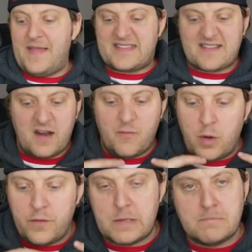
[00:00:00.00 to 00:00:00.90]
That's kind of
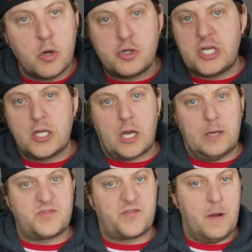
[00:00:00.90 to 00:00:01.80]
where the emotion
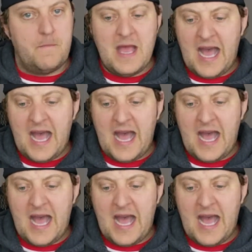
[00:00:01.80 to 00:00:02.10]
comes from.